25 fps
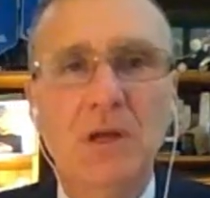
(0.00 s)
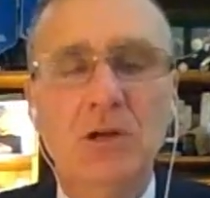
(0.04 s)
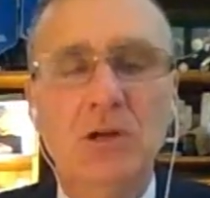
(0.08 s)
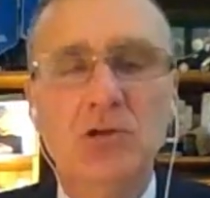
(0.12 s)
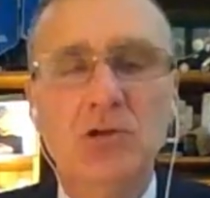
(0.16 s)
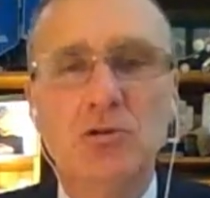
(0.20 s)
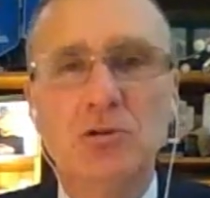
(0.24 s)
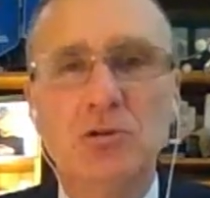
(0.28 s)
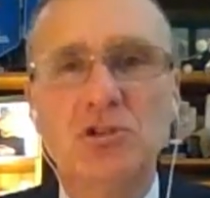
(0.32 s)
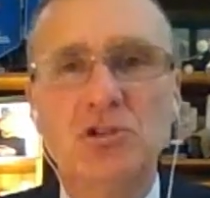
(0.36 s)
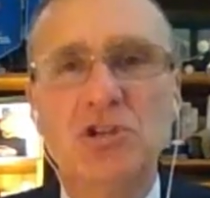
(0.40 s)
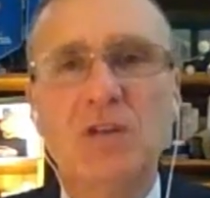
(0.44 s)

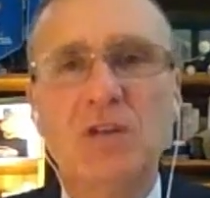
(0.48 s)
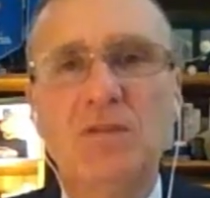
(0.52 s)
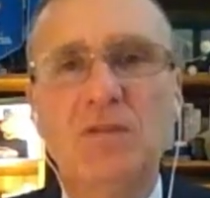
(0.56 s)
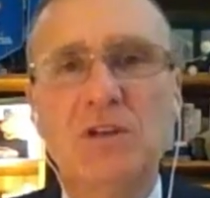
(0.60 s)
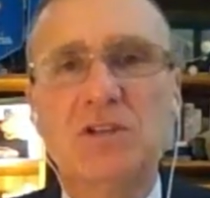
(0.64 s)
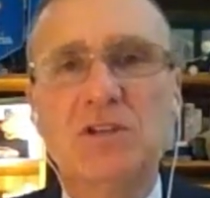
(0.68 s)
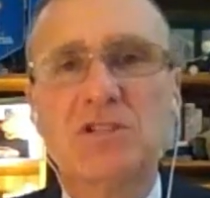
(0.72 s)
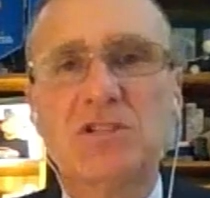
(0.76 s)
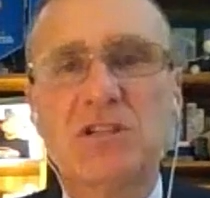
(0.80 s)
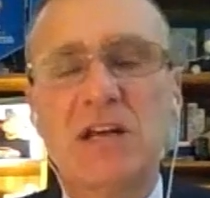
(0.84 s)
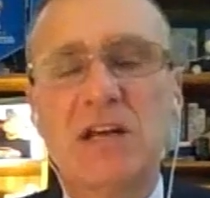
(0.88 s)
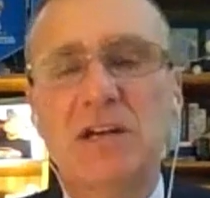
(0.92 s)
to achieving a
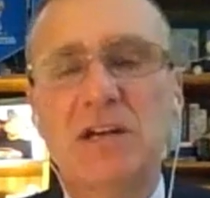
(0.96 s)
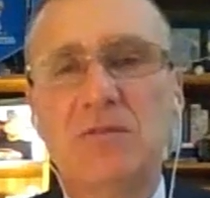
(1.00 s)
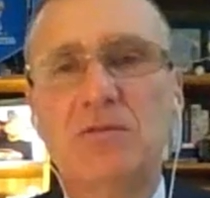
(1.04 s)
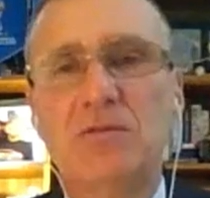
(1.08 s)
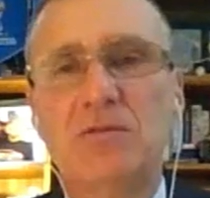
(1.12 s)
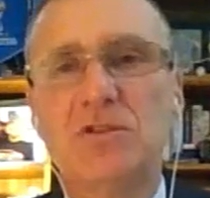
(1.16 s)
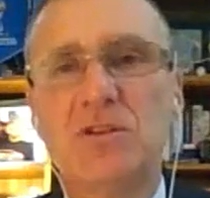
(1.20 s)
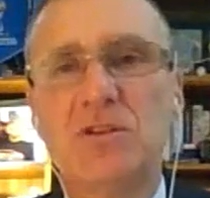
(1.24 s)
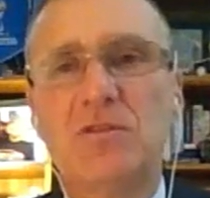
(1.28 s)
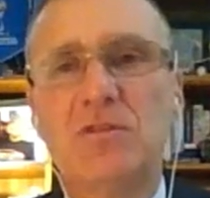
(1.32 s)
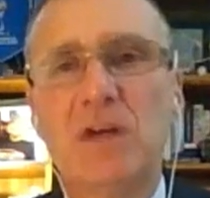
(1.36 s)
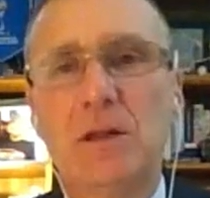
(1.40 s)
set of
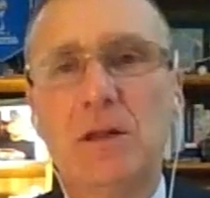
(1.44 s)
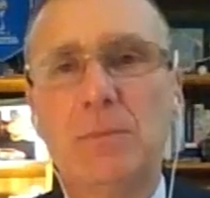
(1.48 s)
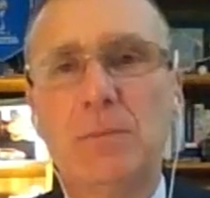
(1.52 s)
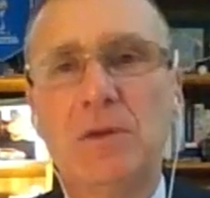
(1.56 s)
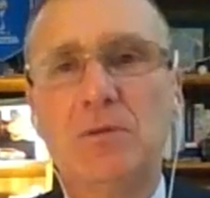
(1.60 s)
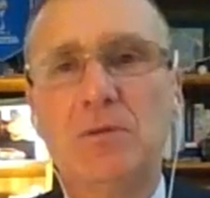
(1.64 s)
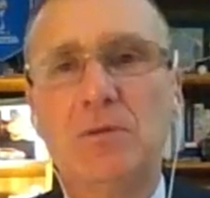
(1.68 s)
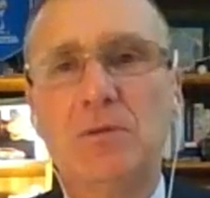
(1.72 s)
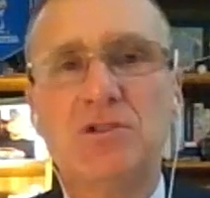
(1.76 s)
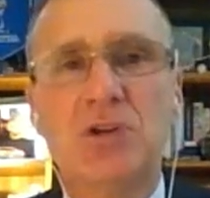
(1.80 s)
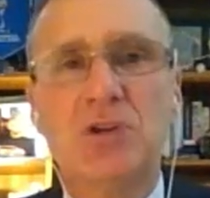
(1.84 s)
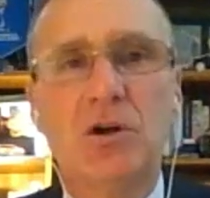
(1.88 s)
development
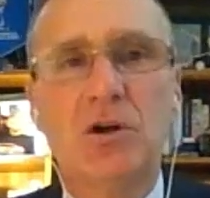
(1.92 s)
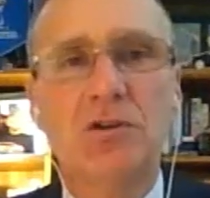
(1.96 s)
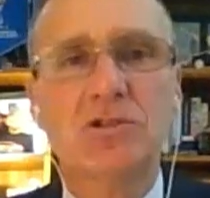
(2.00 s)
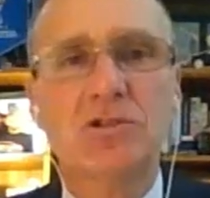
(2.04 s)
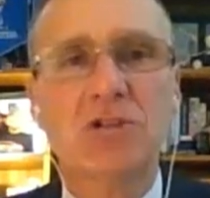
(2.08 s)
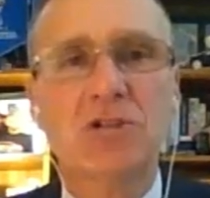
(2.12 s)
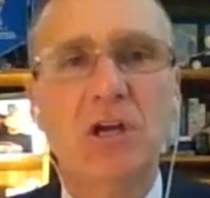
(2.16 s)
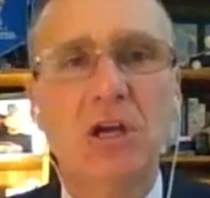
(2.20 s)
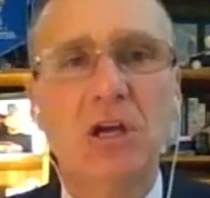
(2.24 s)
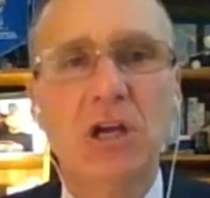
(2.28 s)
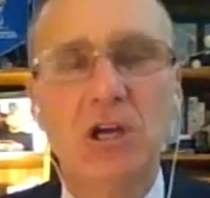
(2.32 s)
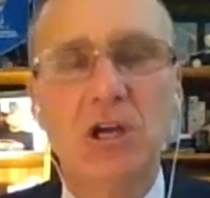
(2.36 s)
results
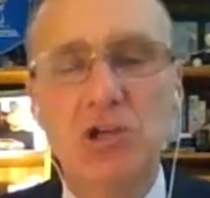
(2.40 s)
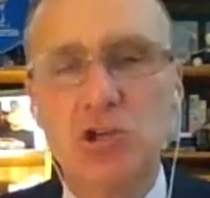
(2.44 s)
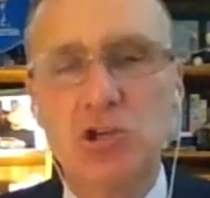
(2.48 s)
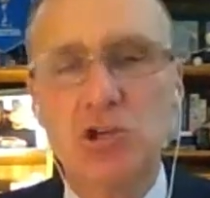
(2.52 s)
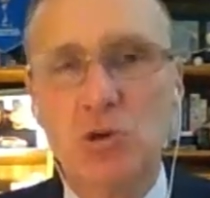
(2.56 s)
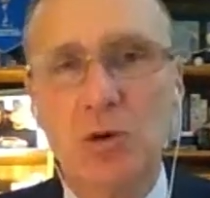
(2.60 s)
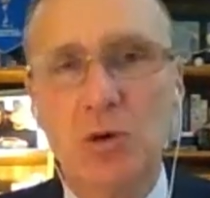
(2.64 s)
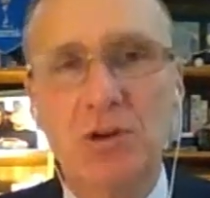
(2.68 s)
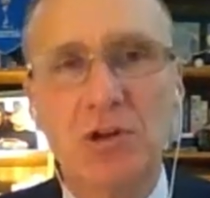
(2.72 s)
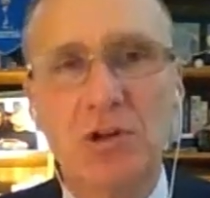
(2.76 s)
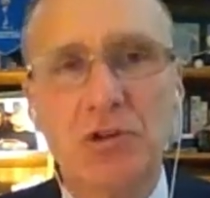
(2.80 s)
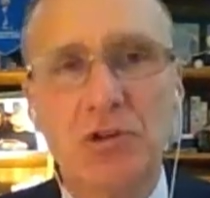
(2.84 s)

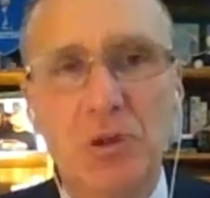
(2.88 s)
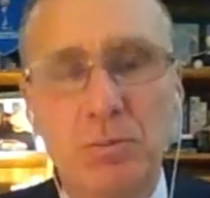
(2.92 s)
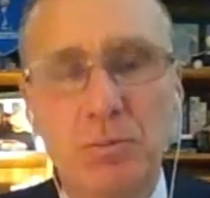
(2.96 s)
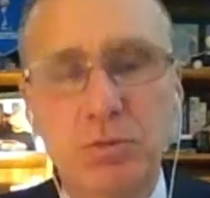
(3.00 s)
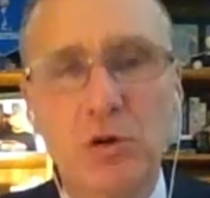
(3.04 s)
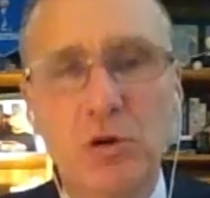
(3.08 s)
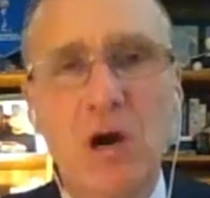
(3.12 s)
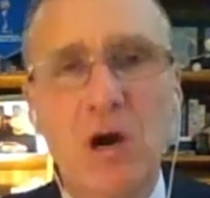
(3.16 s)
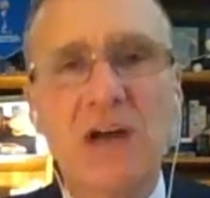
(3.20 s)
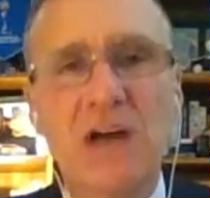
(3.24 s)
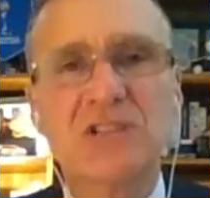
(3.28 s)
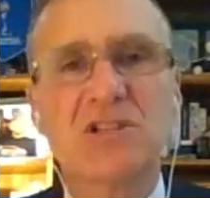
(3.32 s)
ensure that their
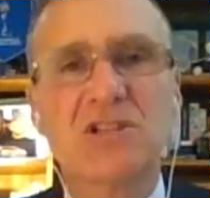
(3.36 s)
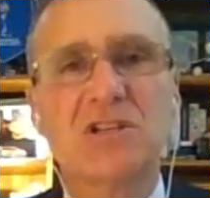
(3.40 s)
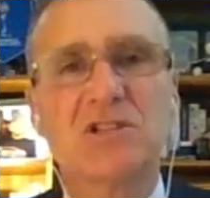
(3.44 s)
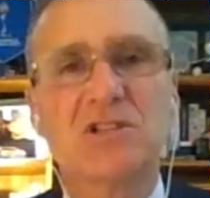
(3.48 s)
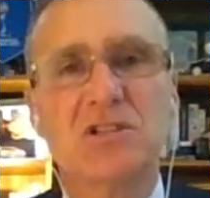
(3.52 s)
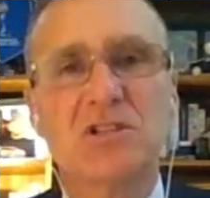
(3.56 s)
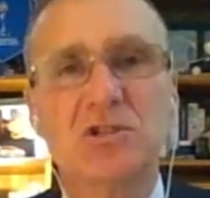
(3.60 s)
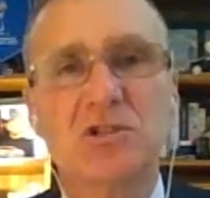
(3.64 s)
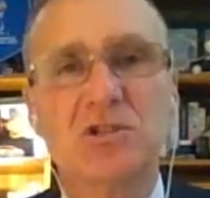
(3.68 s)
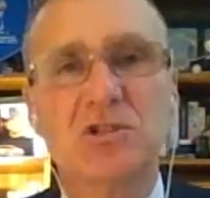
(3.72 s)
processes,